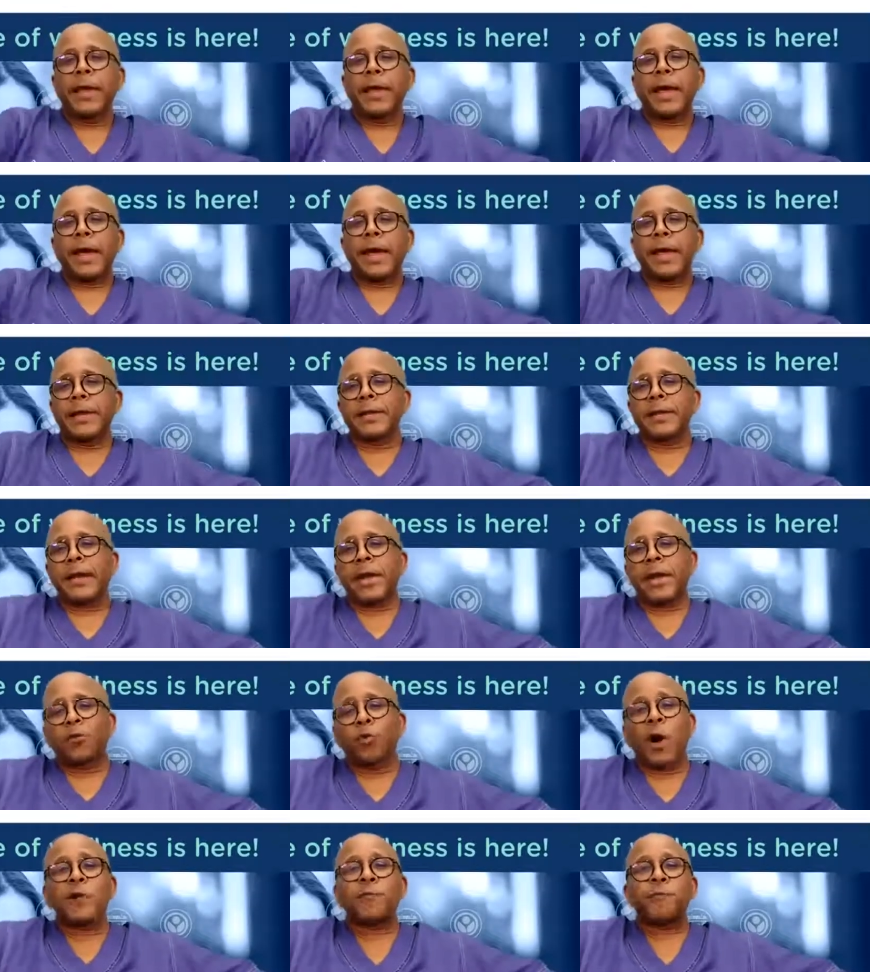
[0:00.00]
And
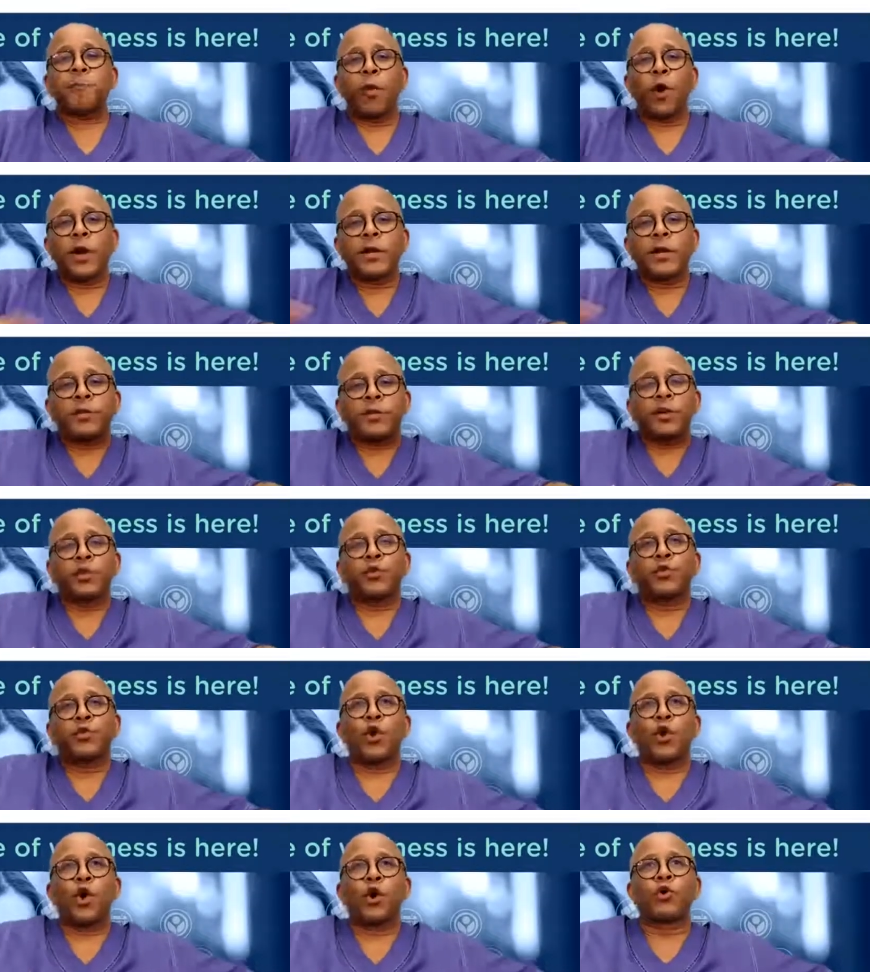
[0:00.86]
at what point
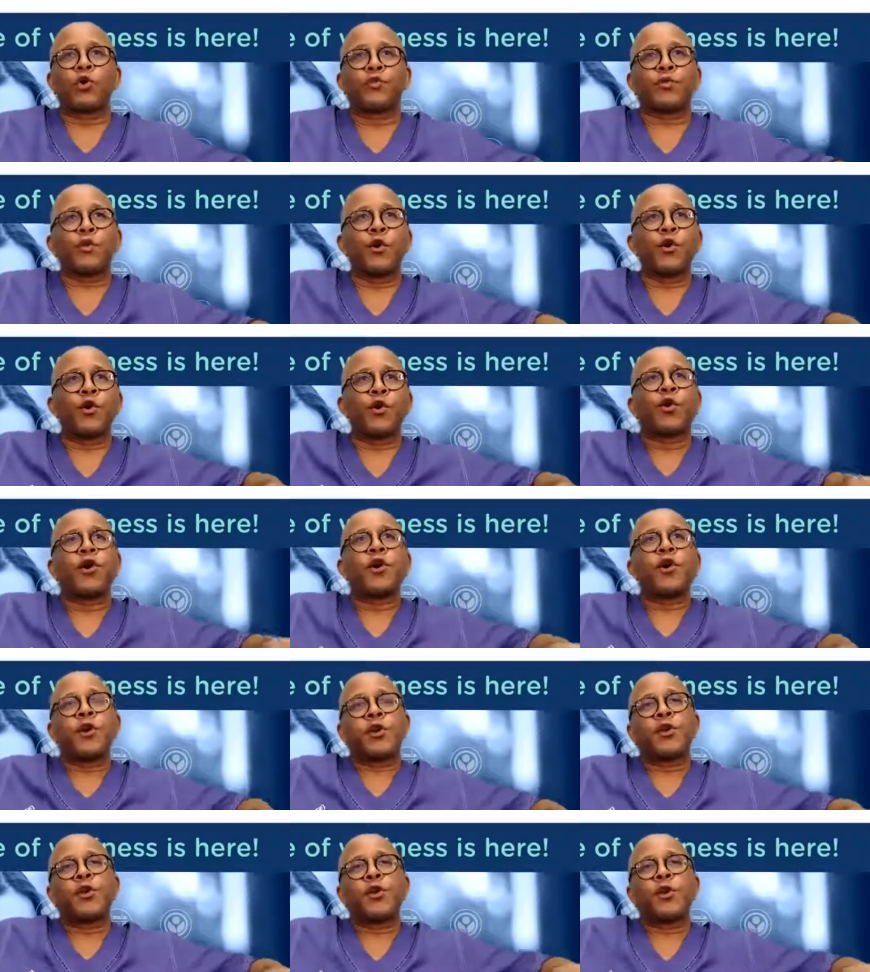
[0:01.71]
did you also,
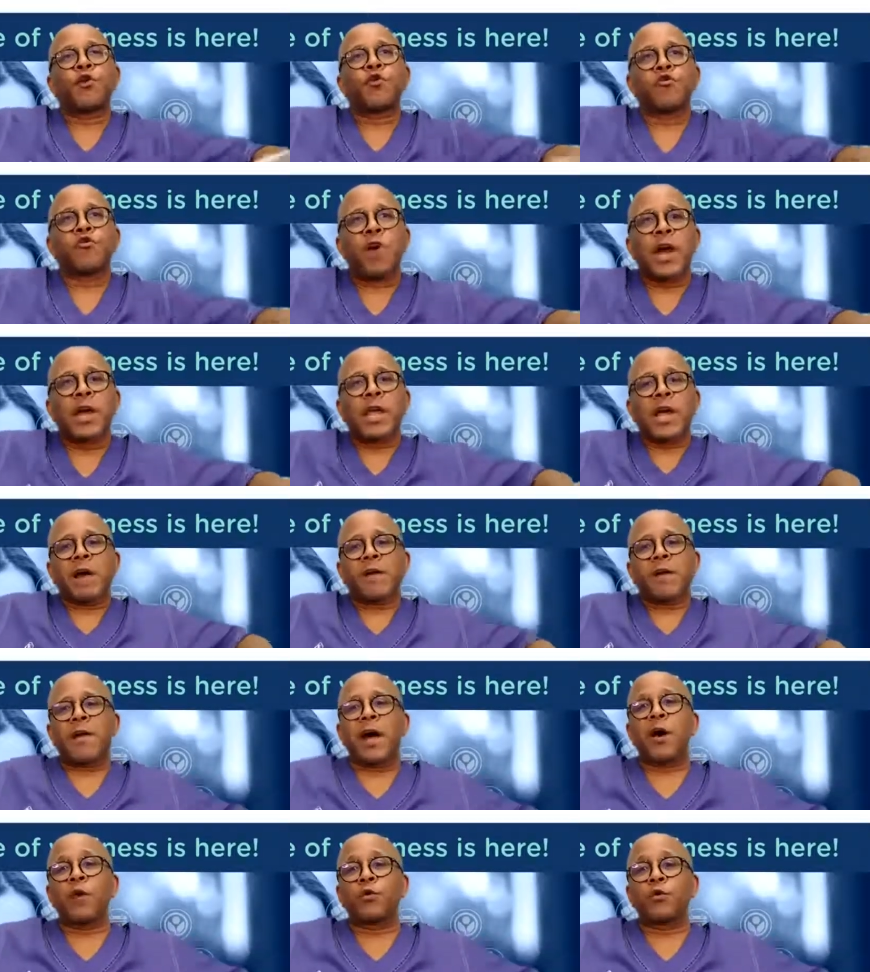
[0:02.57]
rally
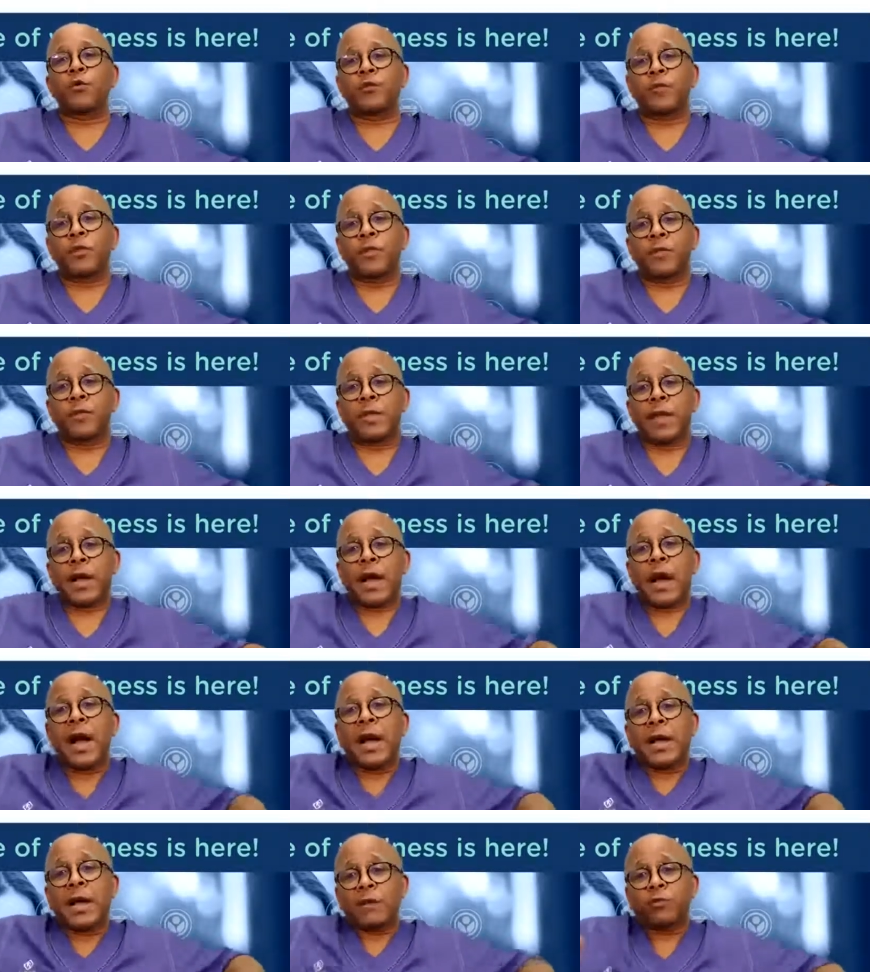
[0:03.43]
around the
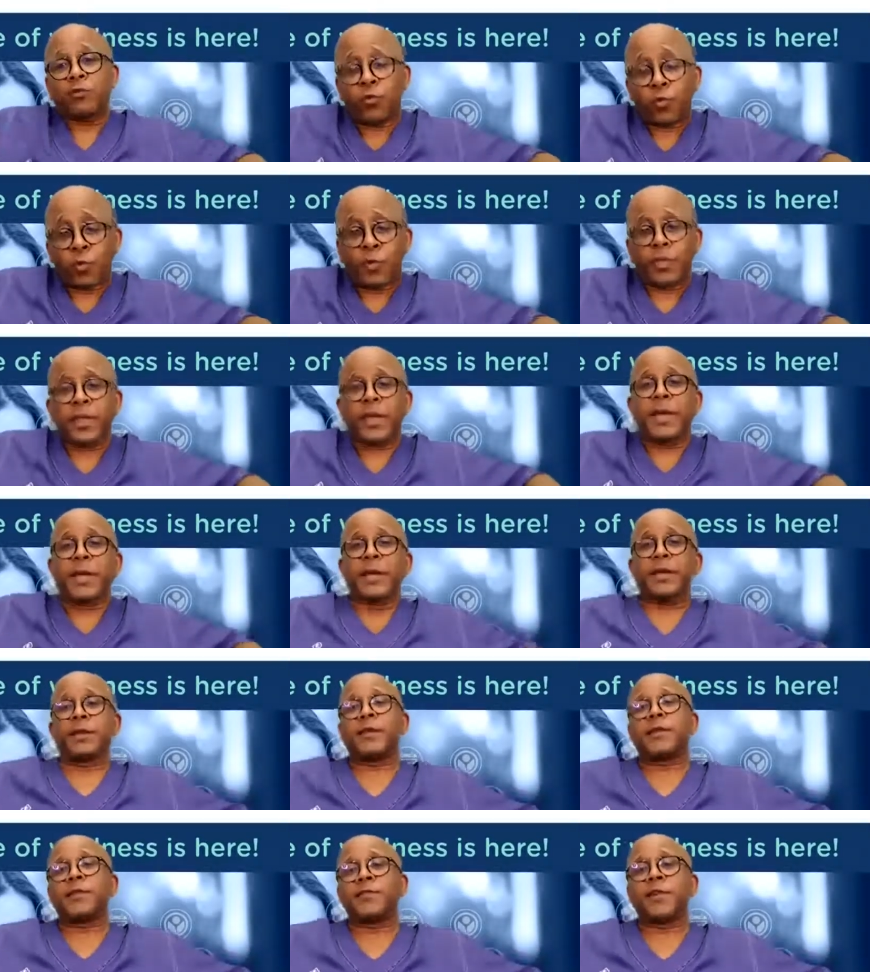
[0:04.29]
guys
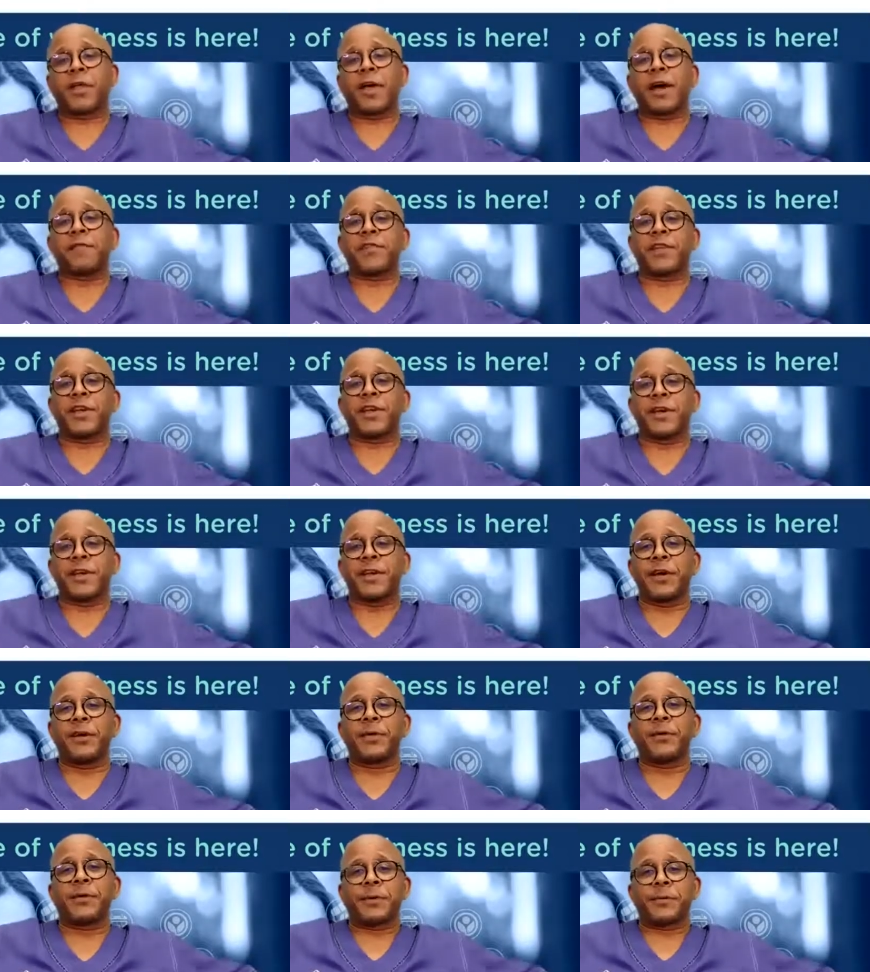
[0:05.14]
within South Africa now?